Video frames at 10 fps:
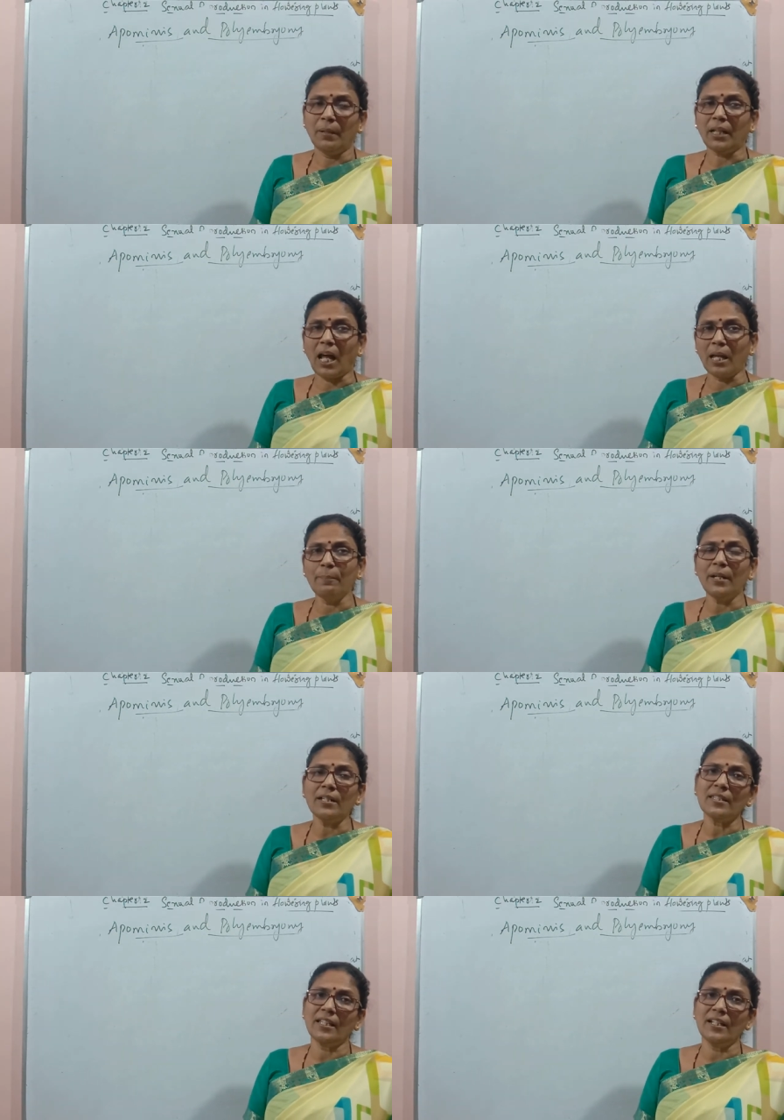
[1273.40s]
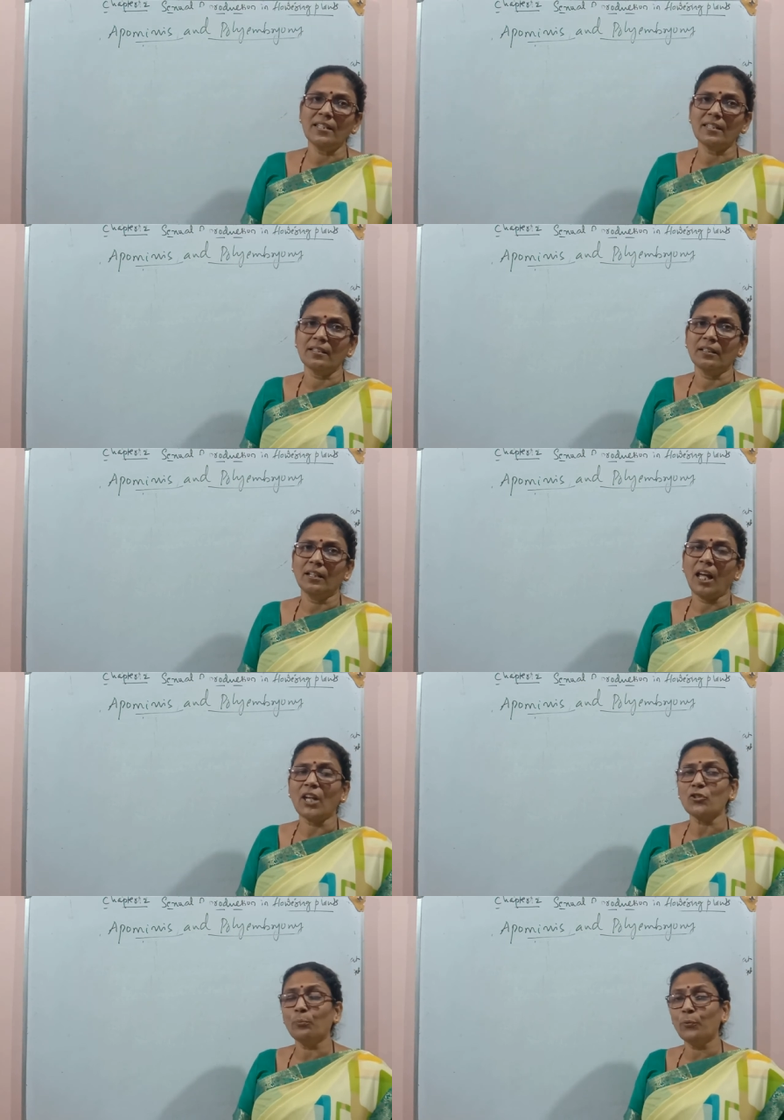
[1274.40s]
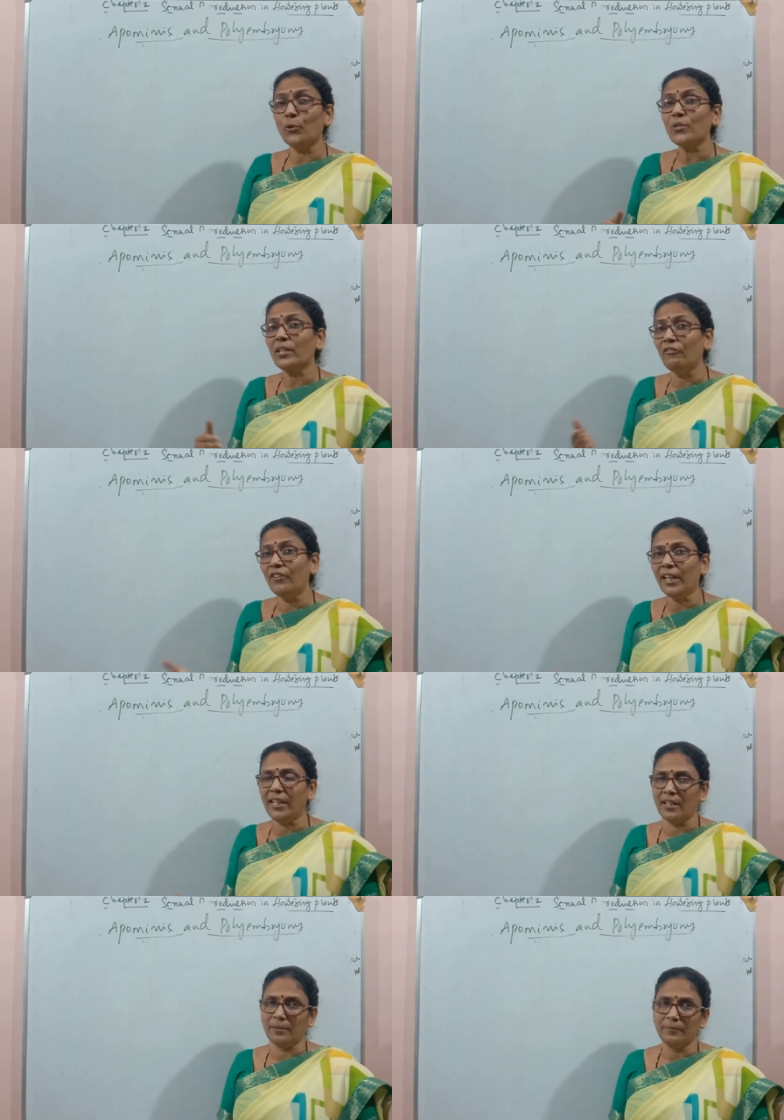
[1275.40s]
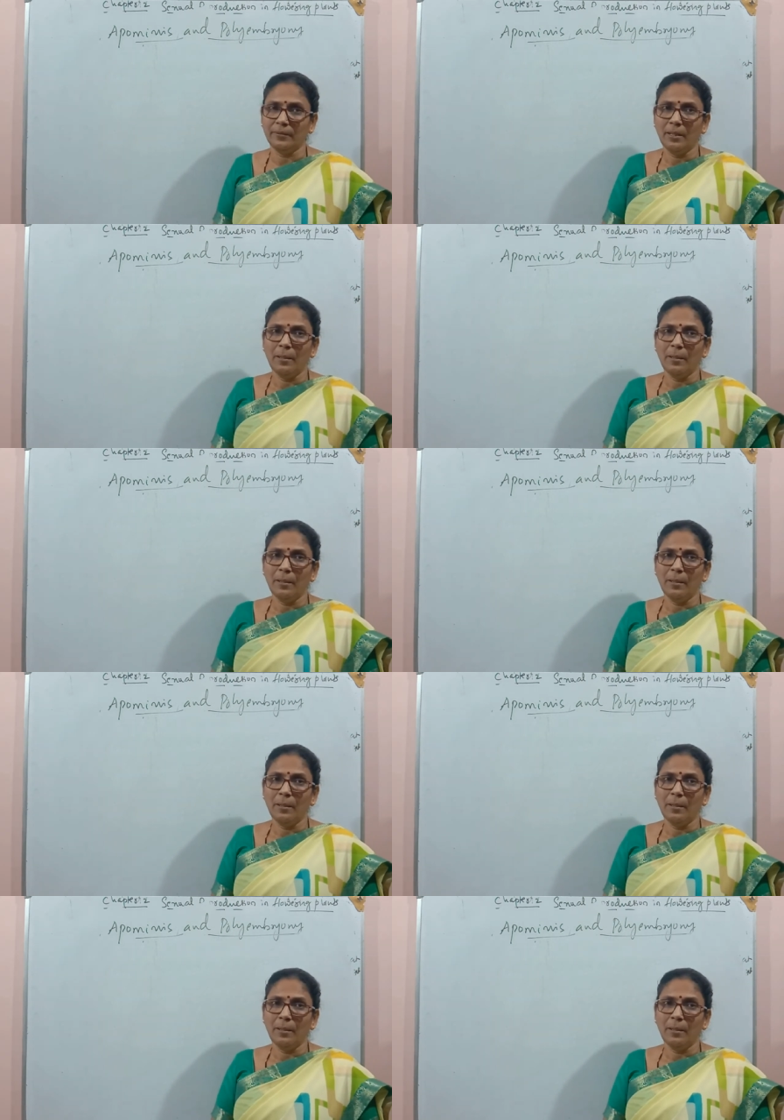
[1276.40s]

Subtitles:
But hybrid seeds has to produce every year.